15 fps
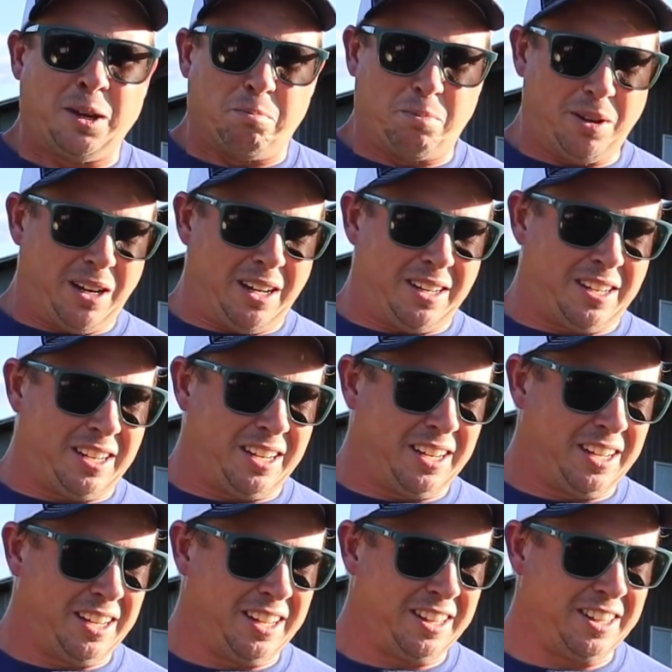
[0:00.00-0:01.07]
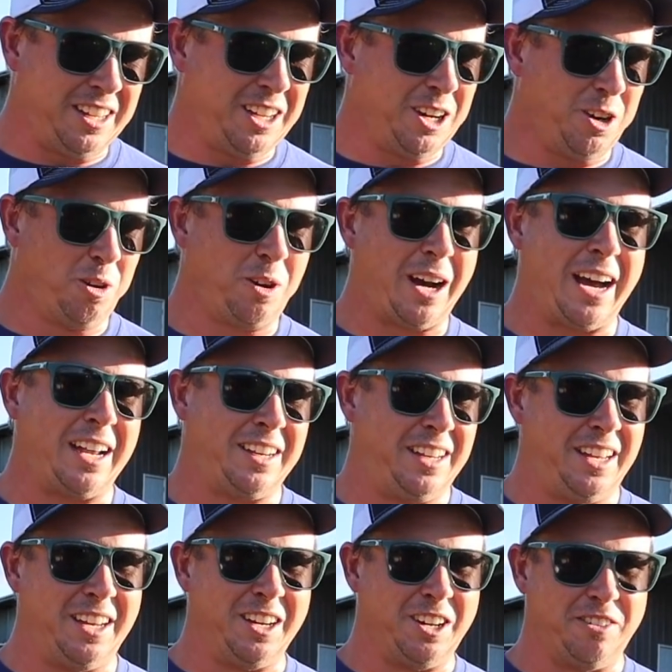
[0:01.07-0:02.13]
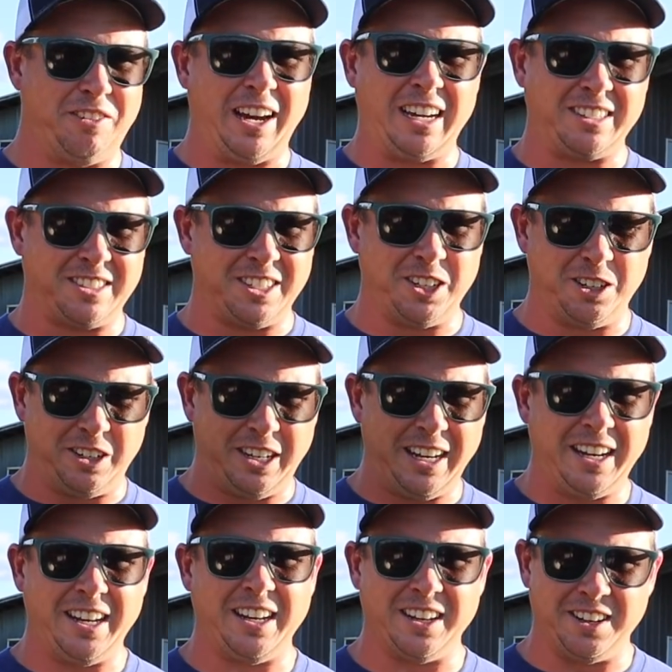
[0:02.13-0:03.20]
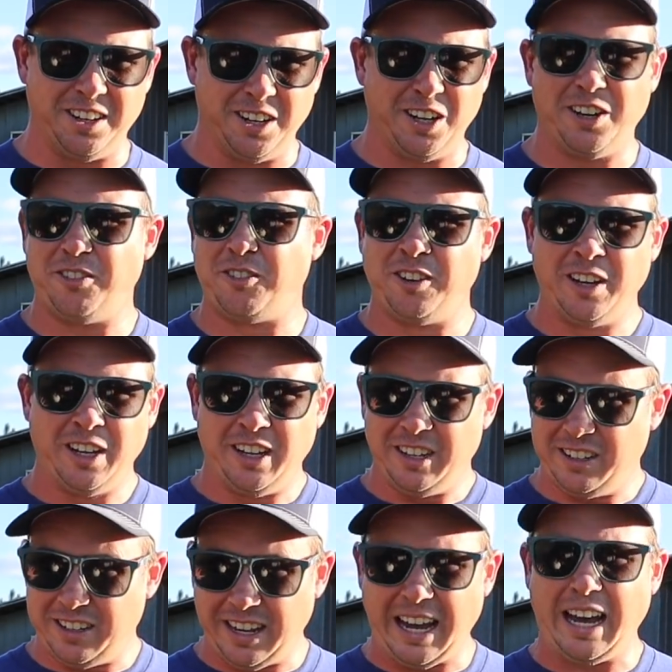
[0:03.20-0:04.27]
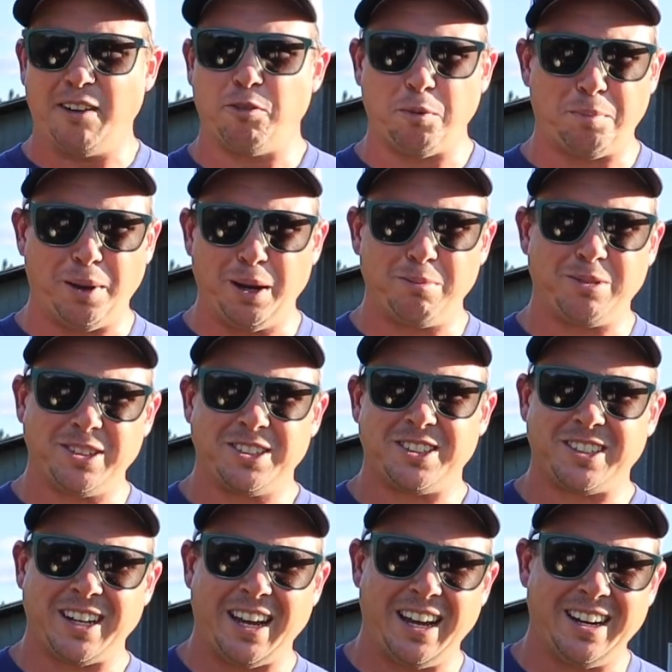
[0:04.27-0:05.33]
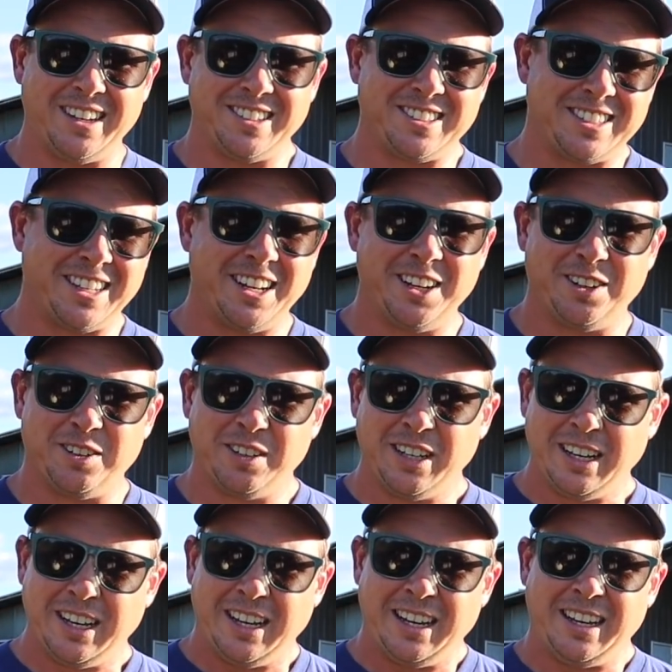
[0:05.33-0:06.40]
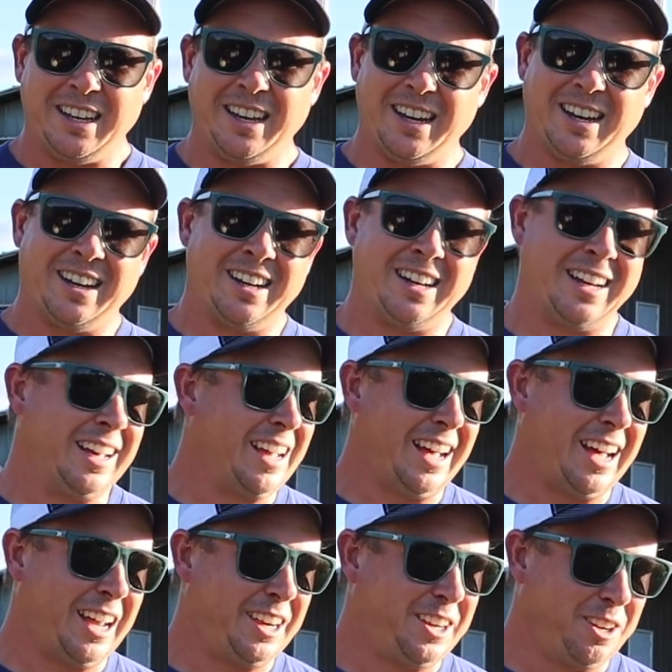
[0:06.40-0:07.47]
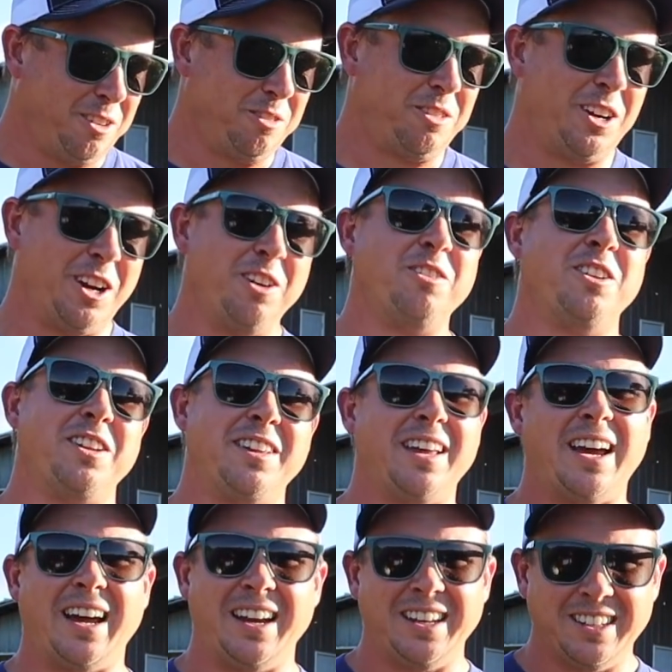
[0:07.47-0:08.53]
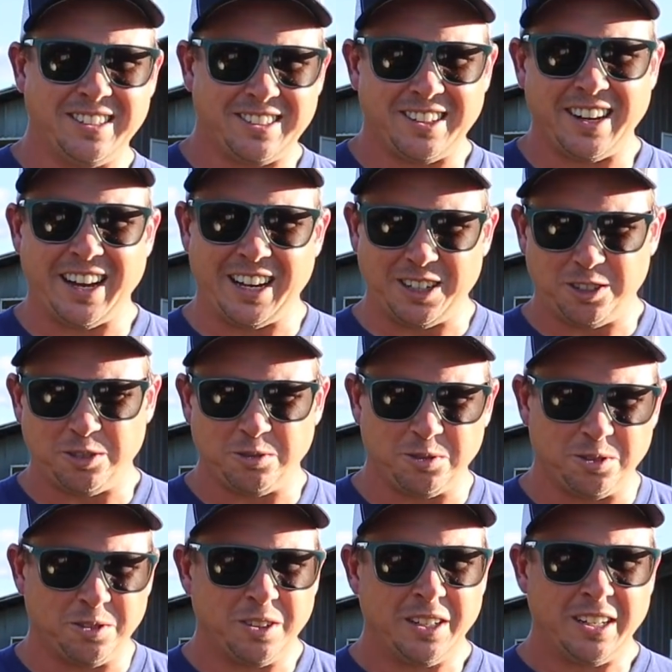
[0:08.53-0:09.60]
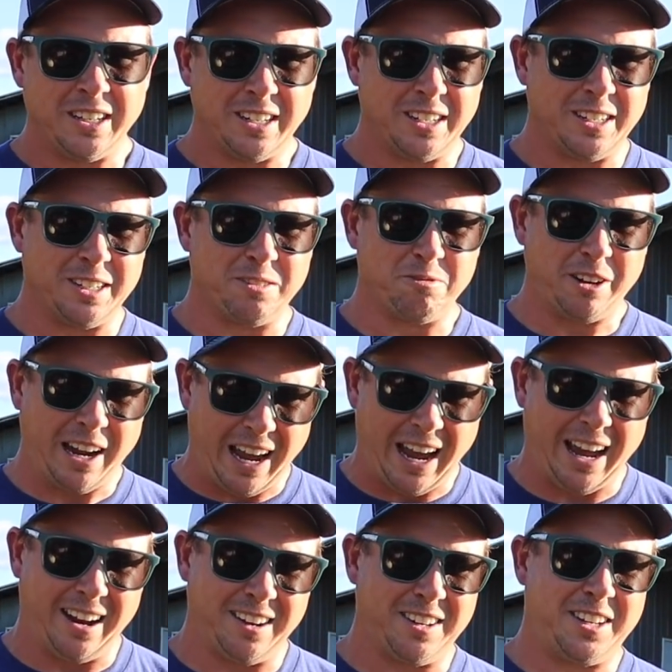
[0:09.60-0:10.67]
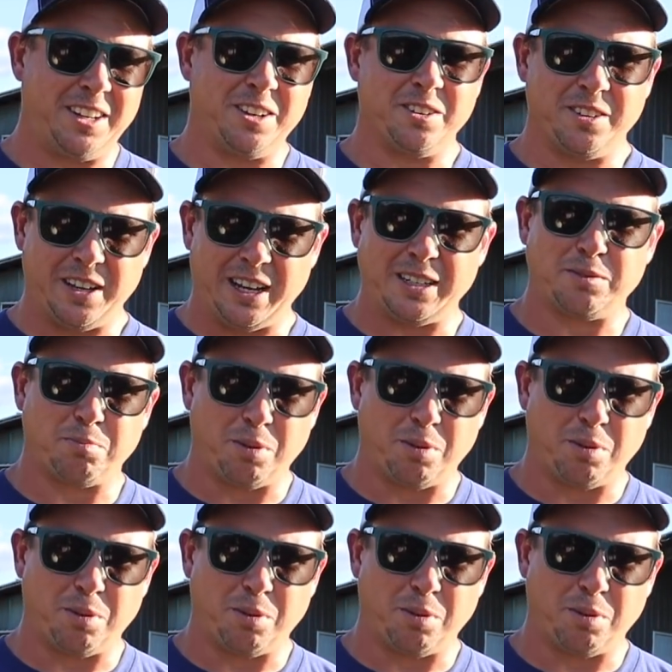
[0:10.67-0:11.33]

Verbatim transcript: But the whole idea of actually getting enough to have a pumpkin stand and sell, yeah, I don't know that that is an actual reality or that's